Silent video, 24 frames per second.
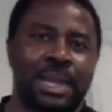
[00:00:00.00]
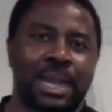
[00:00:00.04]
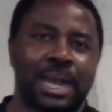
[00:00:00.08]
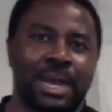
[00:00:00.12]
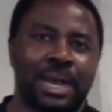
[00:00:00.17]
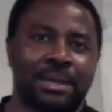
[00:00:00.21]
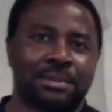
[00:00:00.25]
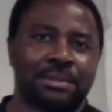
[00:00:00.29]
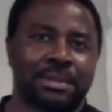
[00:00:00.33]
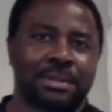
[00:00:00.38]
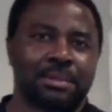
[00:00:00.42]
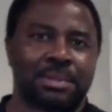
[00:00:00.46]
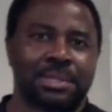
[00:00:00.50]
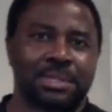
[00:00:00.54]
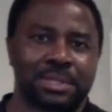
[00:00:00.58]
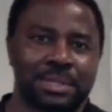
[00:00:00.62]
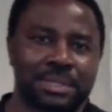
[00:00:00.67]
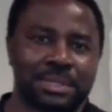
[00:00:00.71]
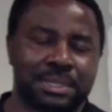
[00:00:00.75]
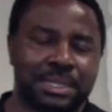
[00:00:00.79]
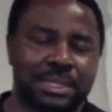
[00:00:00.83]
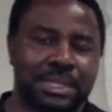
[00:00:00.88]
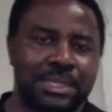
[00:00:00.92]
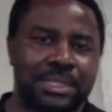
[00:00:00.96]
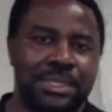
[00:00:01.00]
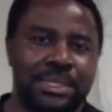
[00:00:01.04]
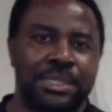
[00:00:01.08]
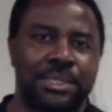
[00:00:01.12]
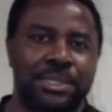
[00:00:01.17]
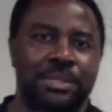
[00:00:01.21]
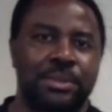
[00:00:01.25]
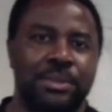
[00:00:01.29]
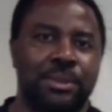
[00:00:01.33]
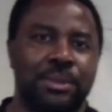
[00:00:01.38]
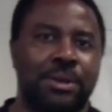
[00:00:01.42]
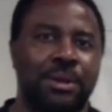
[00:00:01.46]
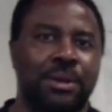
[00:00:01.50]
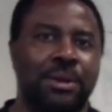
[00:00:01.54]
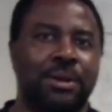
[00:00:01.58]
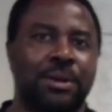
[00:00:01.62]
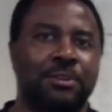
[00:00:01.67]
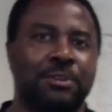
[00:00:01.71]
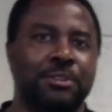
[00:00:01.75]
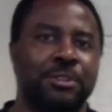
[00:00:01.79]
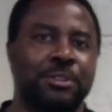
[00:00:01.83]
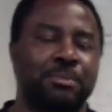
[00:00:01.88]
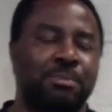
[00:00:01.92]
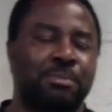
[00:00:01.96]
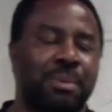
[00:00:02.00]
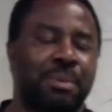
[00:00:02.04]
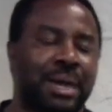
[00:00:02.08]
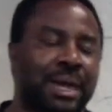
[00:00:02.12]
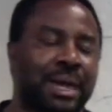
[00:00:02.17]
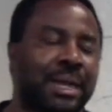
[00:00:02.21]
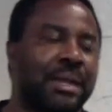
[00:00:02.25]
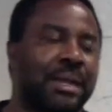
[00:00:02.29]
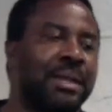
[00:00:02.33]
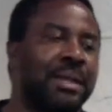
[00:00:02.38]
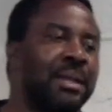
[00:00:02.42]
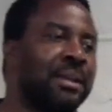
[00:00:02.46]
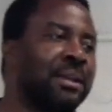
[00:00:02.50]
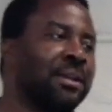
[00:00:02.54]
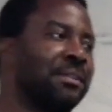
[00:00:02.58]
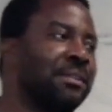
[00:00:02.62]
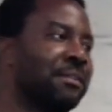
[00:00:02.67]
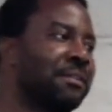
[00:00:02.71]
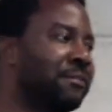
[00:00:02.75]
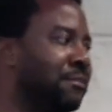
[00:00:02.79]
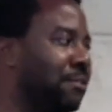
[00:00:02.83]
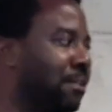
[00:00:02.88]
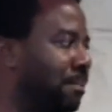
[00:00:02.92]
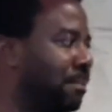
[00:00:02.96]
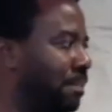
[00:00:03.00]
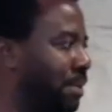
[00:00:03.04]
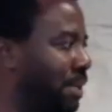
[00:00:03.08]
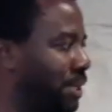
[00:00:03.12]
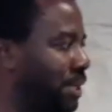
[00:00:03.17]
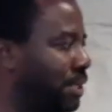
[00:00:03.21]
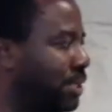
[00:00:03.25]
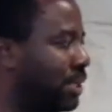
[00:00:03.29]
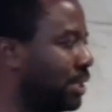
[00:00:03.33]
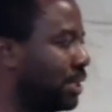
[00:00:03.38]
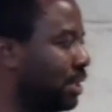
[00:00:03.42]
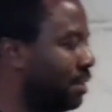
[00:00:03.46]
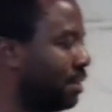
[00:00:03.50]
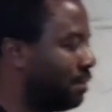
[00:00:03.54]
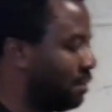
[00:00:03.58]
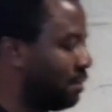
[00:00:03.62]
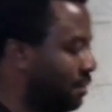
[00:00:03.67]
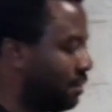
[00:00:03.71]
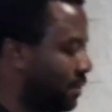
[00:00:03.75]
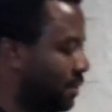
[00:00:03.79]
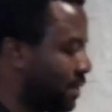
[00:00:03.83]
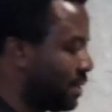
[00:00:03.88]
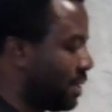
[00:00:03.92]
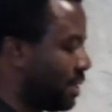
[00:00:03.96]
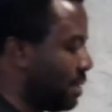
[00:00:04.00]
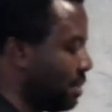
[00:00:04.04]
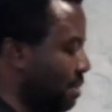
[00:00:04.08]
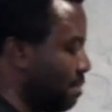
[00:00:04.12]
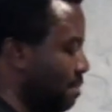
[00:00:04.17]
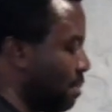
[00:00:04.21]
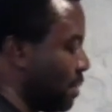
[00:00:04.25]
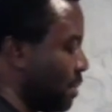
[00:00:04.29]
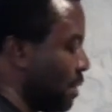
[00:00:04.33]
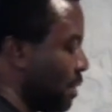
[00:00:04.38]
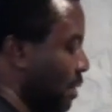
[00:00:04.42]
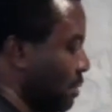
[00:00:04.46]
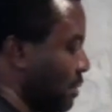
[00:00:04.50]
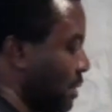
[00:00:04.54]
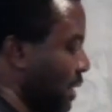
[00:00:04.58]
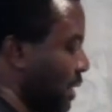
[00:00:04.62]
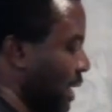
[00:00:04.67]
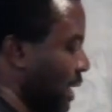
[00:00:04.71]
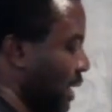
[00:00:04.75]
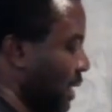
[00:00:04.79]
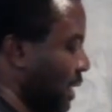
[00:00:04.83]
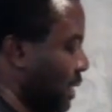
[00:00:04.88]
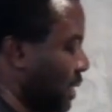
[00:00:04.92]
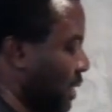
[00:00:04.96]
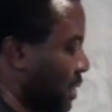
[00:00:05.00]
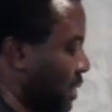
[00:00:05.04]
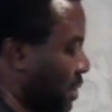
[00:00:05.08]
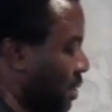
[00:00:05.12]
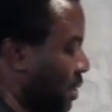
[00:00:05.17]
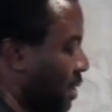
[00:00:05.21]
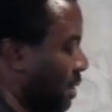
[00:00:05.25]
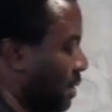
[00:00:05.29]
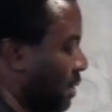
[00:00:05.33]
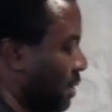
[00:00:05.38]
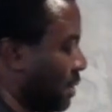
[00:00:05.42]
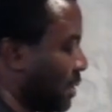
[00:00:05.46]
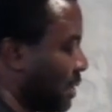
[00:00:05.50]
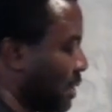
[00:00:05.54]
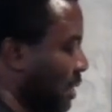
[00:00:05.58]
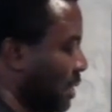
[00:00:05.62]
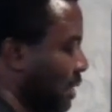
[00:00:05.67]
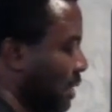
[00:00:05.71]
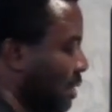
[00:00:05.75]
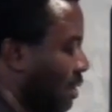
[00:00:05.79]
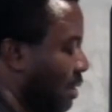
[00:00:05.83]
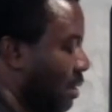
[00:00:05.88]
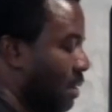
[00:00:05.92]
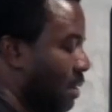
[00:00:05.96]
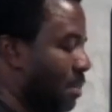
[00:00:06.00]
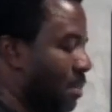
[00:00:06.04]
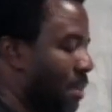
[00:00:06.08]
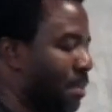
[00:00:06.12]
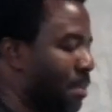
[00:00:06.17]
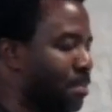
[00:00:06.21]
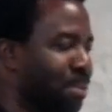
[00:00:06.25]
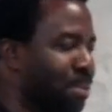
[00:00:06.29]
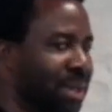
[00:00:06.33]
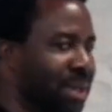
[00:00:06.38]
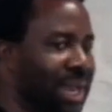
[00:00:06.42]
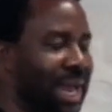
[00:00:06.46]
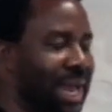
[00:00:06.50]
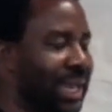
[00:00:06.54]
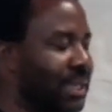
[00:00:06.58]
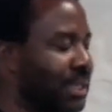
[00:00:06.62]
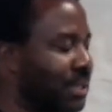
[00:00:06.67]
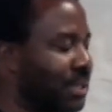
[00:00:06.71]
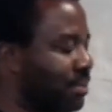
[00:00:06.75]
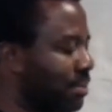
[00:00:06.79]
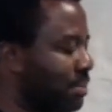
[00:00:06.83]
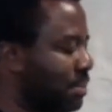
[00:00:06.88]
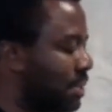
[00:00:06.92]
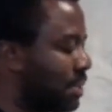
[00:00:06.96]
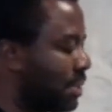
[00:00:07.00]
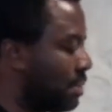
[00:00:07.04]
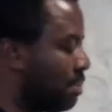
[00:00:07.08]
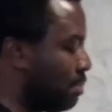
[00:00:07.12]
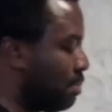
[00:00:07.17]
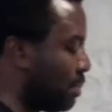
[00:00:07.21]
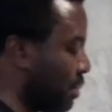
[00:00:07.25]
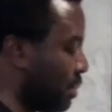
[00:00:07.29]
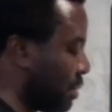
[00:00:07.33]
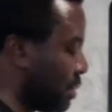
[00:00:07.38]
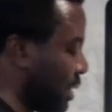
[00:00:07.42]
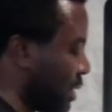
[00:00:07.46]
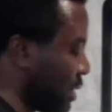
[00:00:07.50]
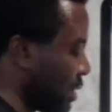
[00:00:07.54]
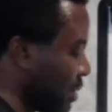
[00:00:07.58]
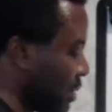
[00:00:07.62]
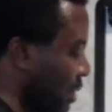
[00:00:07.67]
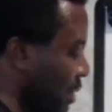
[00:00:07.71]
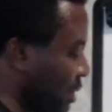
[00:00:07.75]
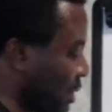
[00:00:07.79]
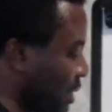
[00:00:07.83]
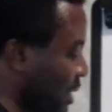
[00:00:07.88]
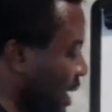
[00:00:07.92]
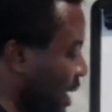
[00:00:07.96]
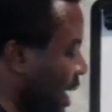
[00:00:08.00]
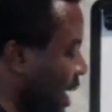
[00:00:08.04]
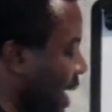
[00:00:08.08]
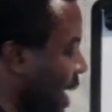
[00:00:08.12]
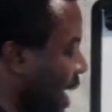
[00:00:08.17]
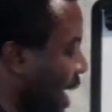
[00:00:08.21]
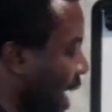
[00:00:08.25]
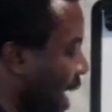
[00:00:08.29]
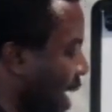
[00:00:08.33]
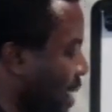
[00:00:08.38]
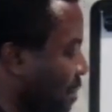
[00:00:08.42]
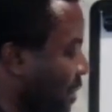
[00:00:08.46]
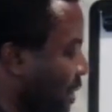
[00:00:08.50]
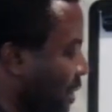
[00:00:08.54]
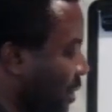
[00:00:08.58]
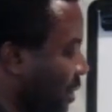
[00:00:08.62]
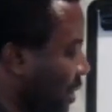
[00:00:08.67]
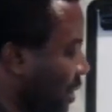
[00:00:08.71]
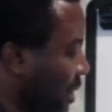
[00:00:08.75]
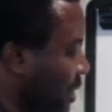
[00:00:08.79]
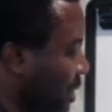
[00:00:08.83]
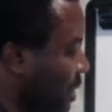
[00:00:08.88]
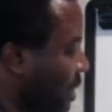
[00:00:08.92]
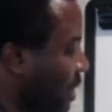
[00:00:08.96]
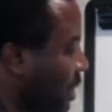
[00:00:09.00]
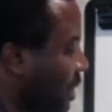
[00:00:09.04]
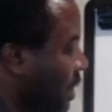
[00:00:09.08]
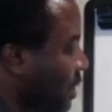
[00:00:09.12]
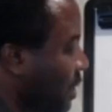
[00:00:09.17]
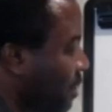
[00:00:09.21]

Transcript: Alzheimer's disease is caused by the formation of certain proteins called of the plaques from certain proteins called amyloid,